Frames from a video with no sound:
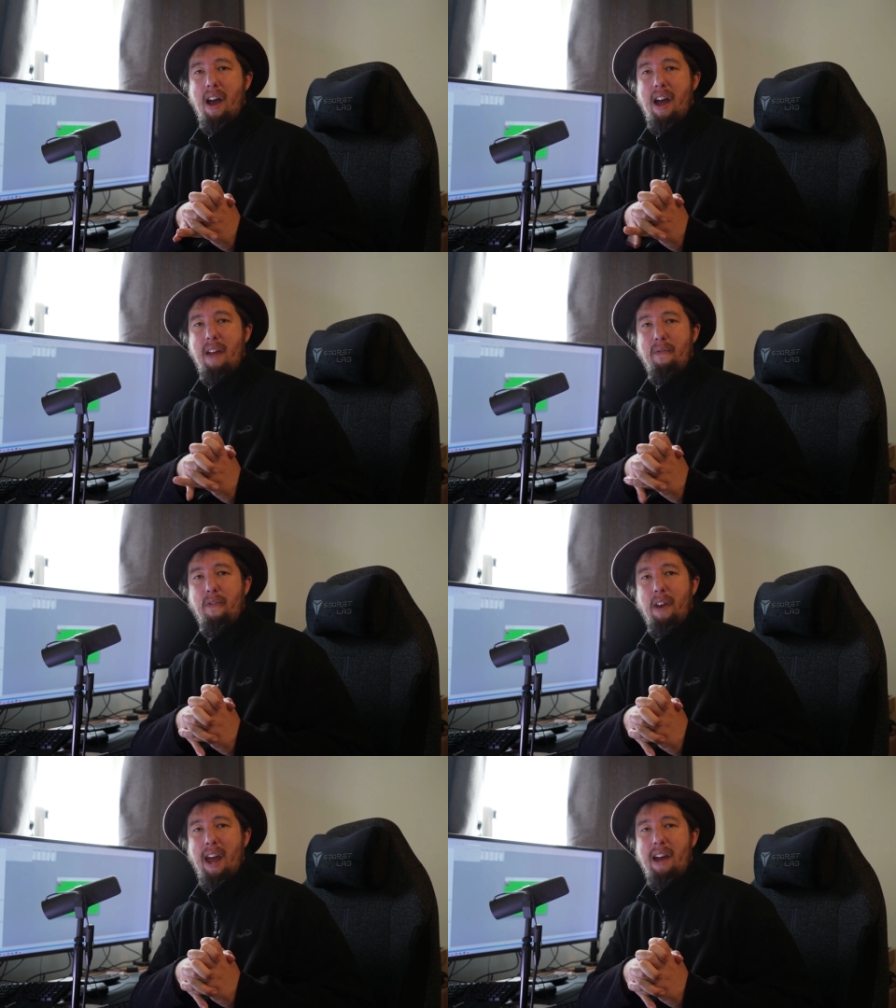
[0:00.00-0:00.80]
uh, it
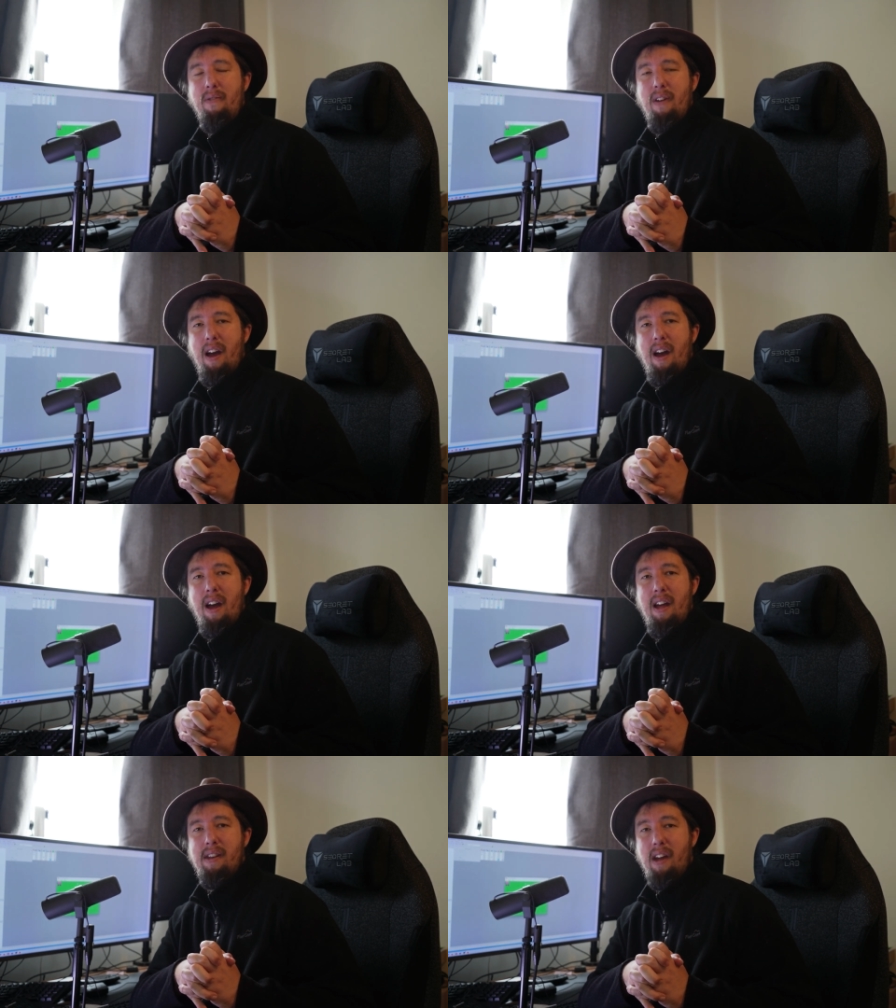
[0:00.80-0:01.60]
for now,
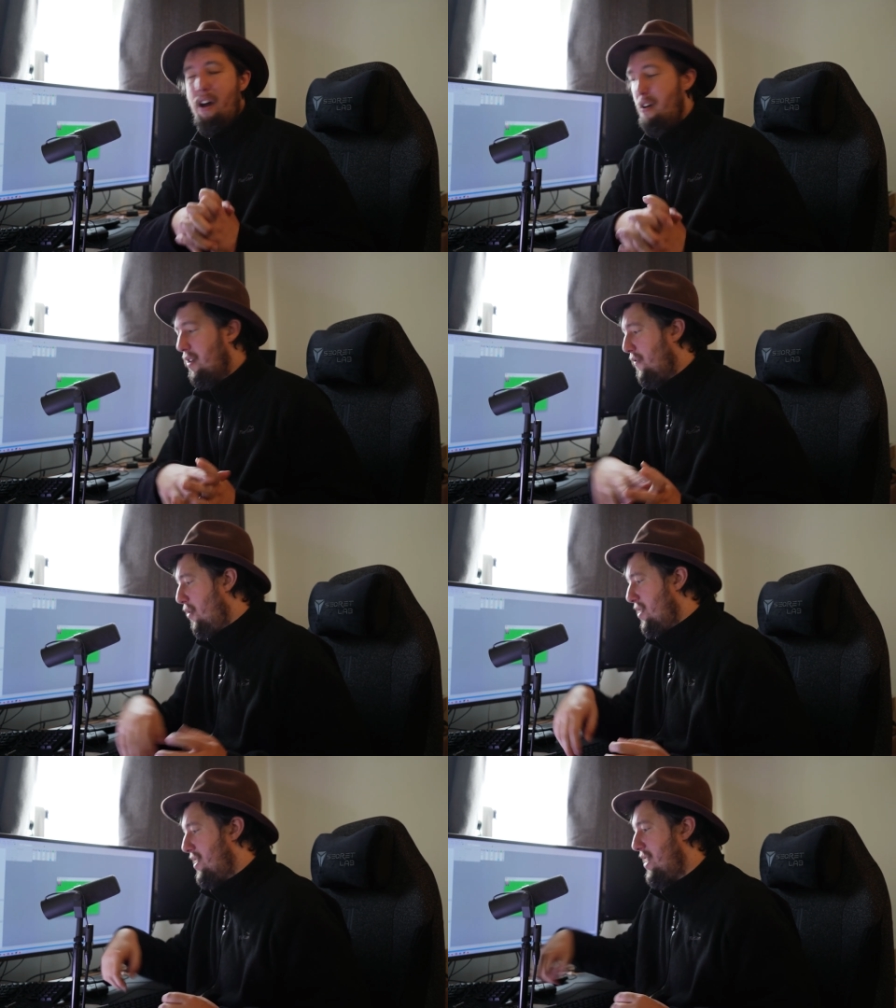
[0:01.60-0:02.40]
and I'll look
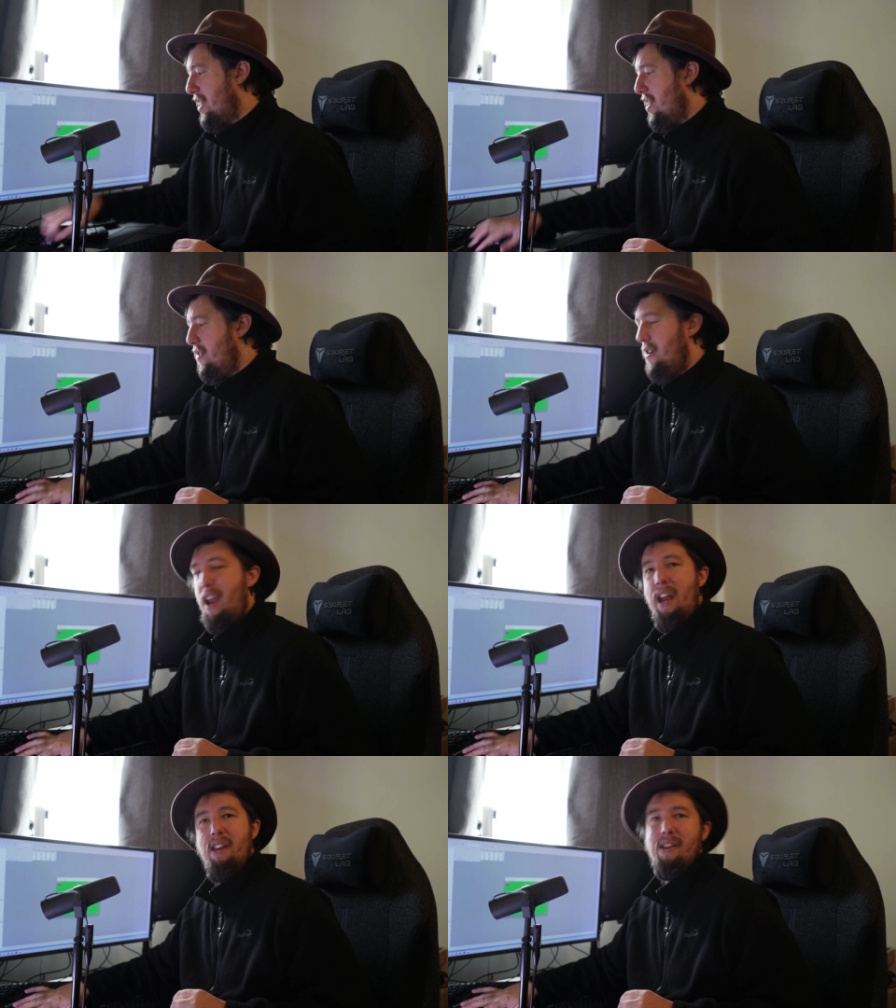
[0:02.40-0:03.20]
forward to seeing you
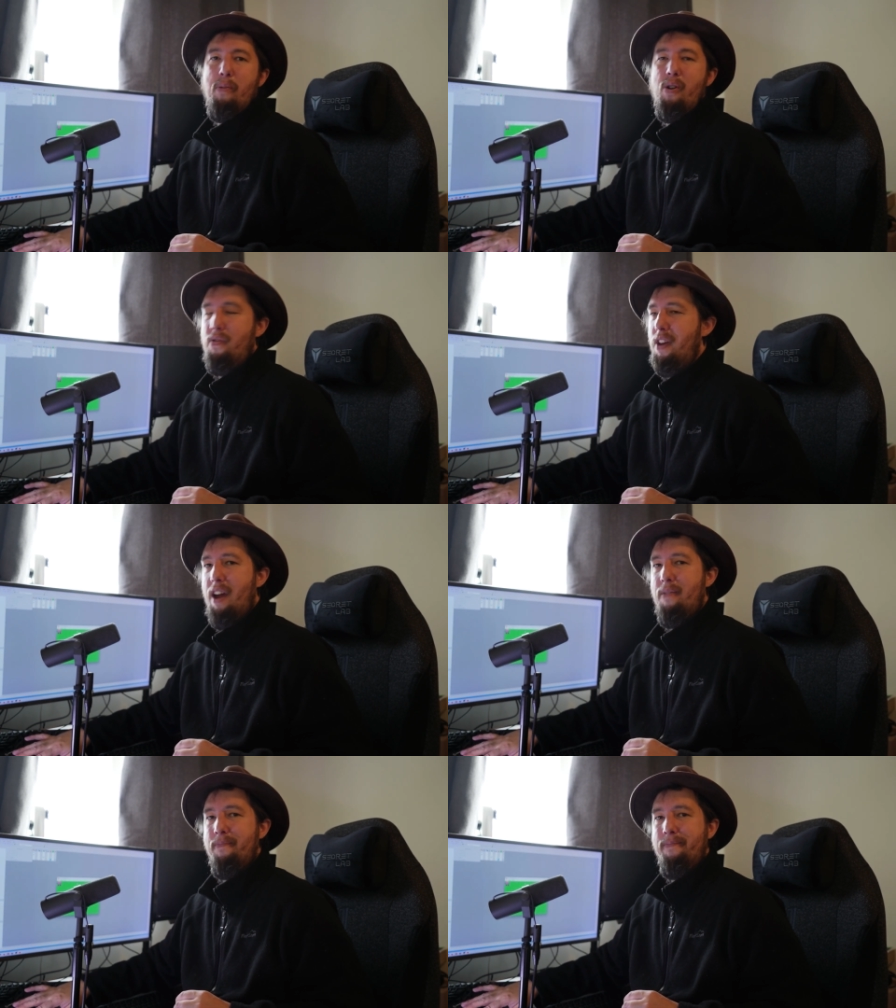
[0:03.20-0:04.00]
in tomorrow's
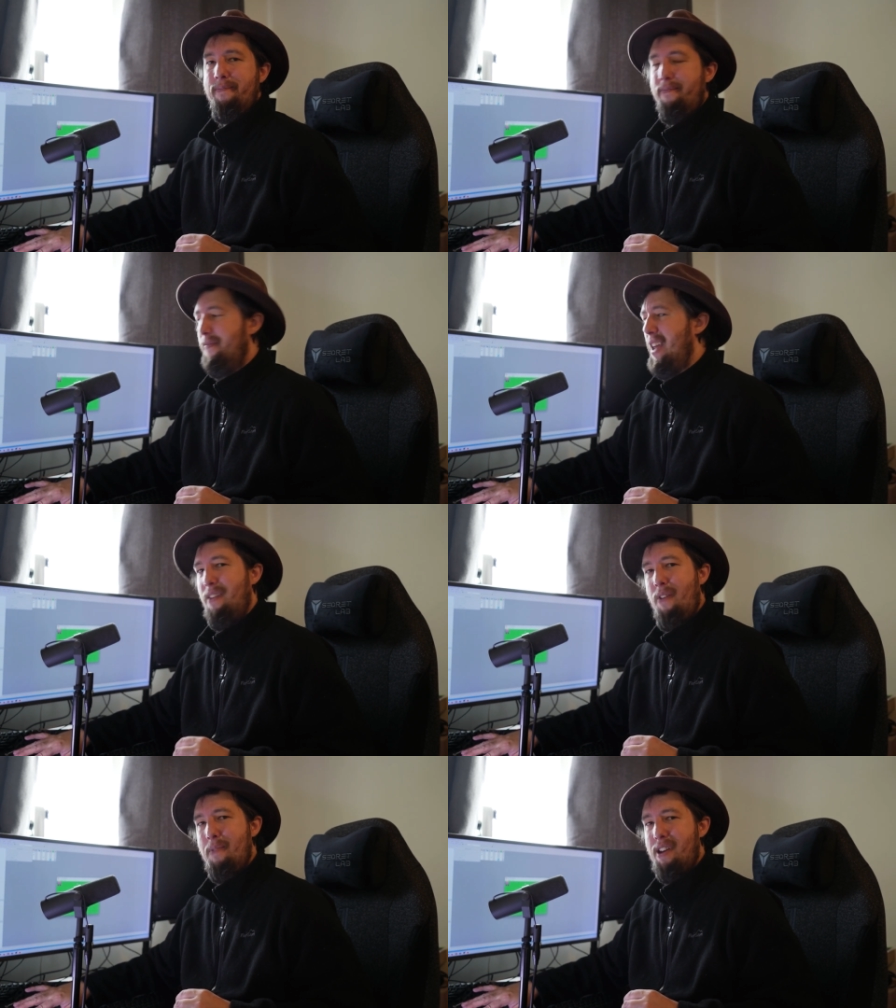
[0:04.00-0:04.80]
video. Thank you very